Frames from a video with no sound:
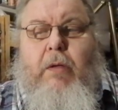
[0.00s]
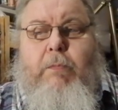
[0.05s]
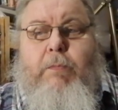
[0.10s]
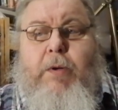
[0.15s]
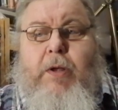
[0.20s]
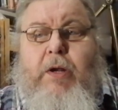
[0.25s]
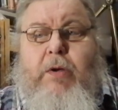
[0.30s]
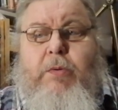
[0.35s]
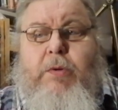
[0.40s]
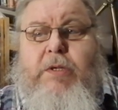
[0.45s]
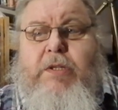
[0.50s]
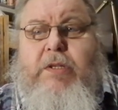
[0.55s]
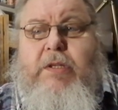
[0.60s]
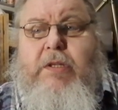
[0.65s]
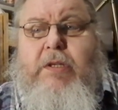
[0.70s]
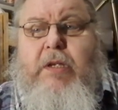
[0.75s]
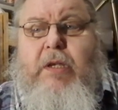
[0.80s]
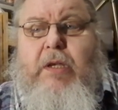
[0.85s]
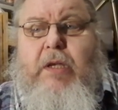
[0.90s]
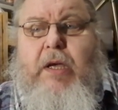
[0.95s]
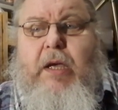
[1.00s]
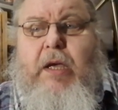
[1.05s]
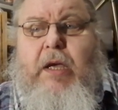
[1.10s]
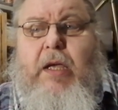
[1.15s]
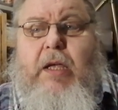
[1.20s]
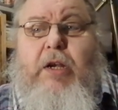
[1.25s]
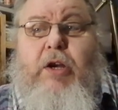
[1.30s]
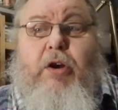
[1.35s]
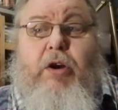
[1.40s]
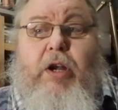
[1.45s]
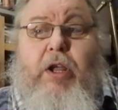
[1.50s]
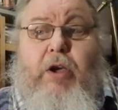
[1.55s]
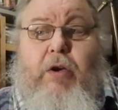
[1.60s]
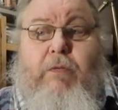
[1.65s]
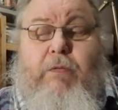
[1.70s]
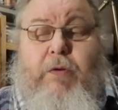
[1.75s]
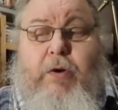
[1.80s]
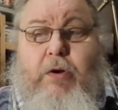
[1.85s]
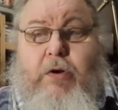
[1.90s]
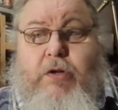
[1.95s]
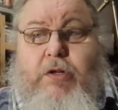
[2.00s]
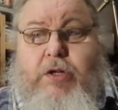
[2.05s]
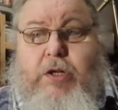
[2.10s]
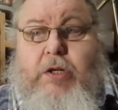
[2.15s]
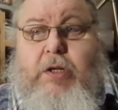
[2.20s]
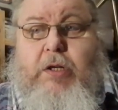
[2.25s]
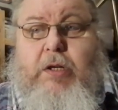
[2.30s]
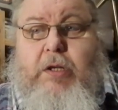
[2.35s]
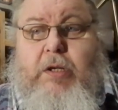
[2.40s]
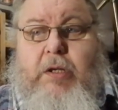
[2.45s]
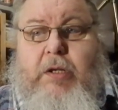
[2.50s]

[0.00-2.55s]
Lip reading: but it was an earlier version.